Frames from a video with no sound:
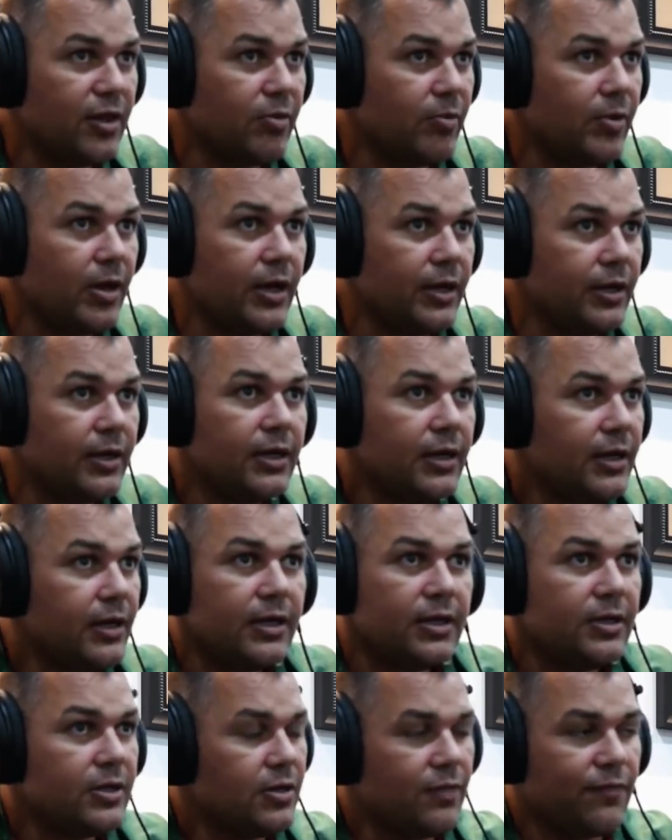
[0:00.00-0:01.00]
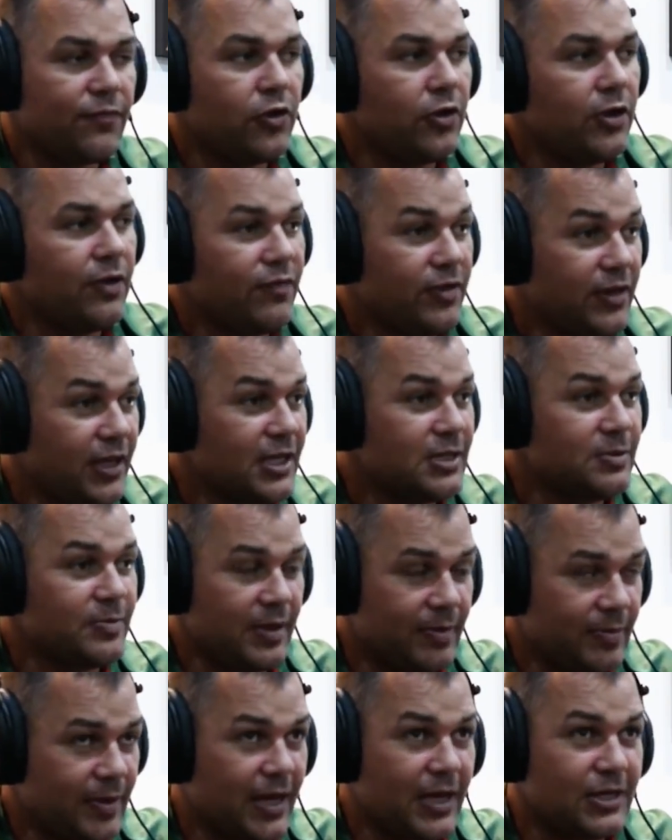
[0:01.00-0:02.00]
A few different things. But
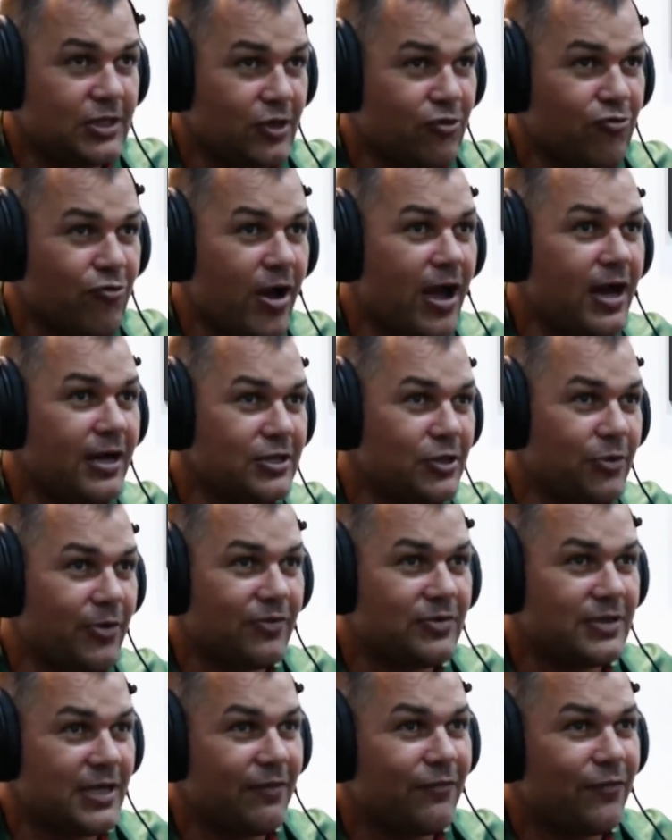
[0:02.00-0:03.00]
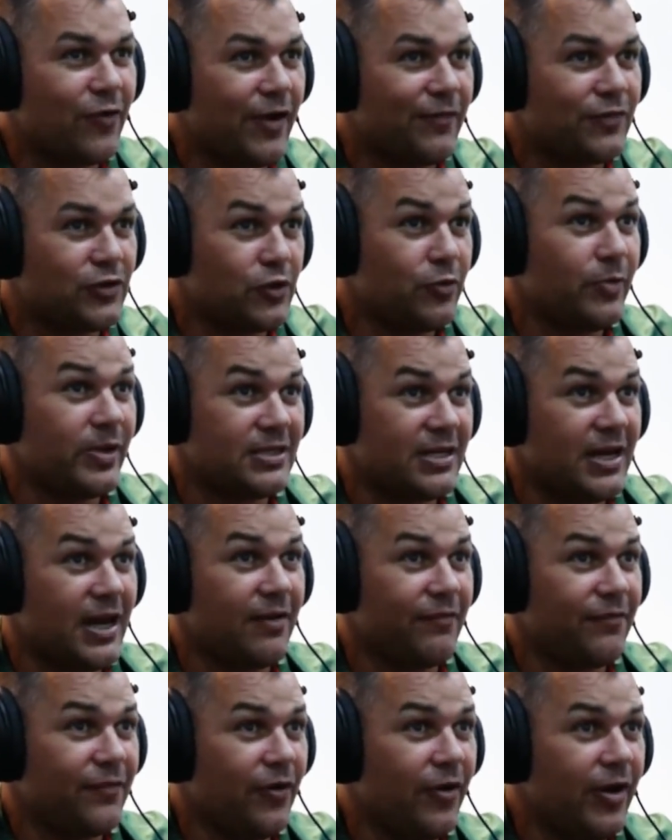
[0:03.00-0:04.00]
he actually trained as a UFC fighter for 2 weeks and
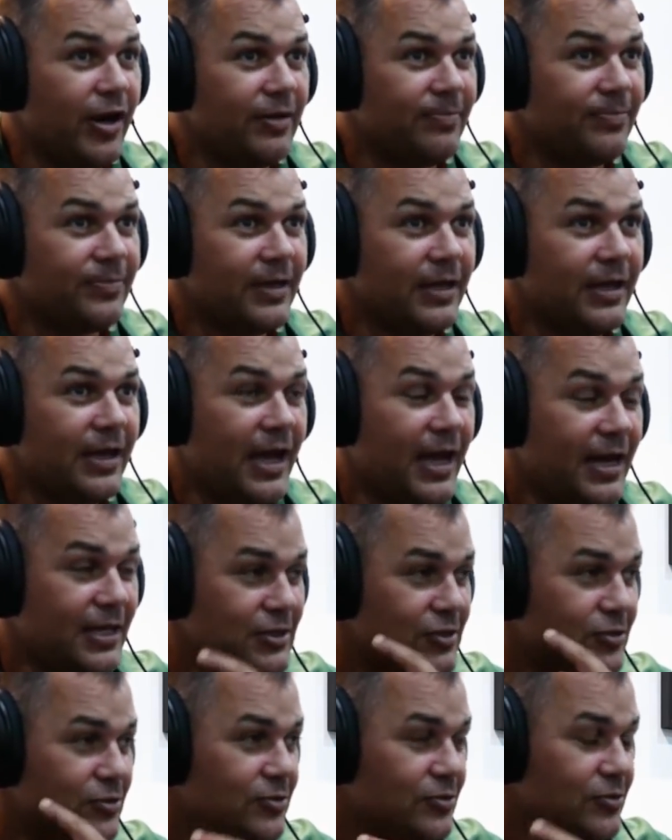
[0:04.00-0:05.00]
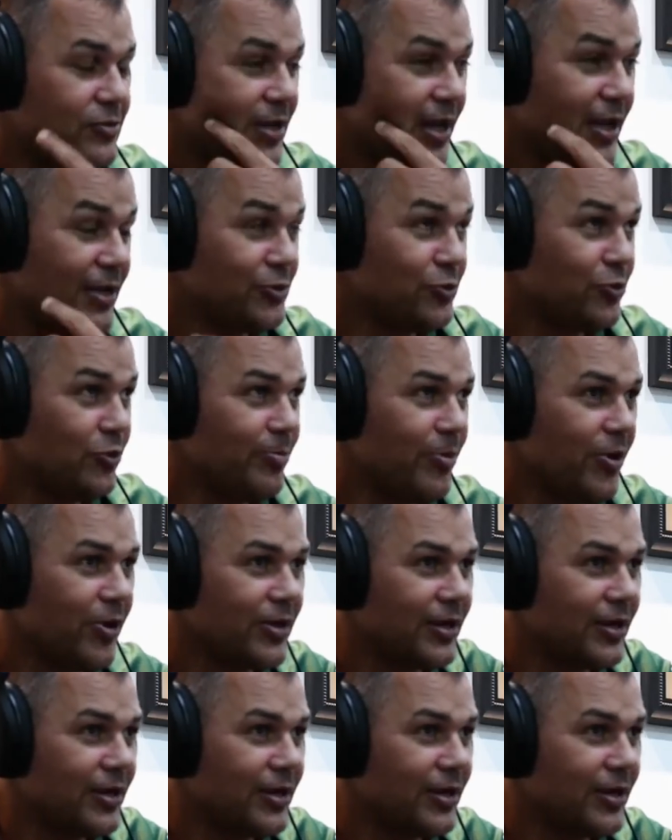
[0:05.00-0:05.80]
had a fight. Had his jaw broken.